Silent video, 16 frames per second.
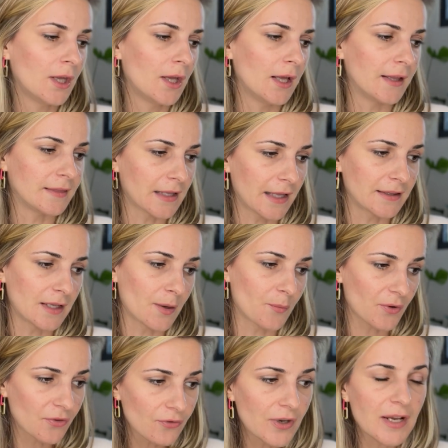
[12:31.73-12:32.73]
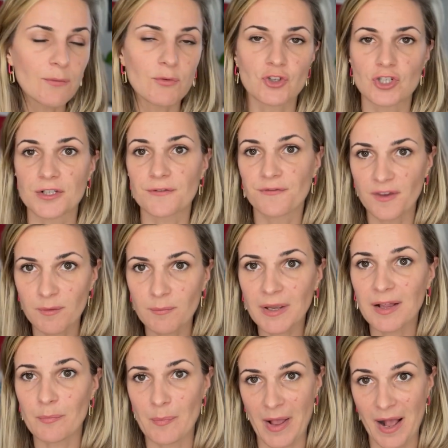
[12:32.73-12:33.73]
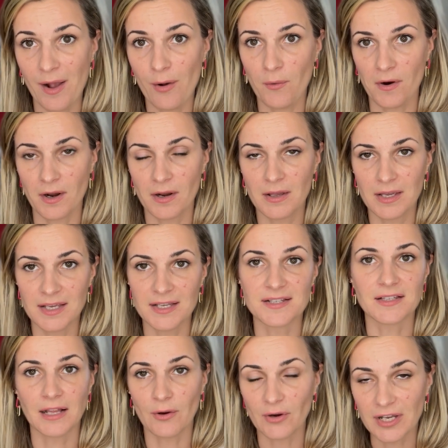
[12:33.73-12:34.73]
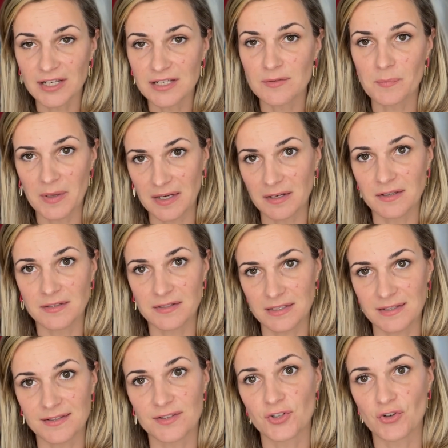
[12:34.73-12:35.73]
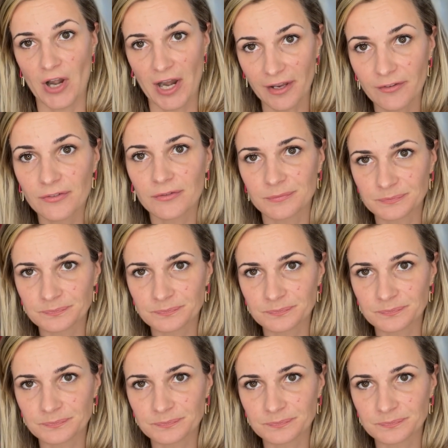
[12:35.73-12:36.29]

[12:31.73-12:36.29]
And lie number 3, which is female power is in our independence and strength,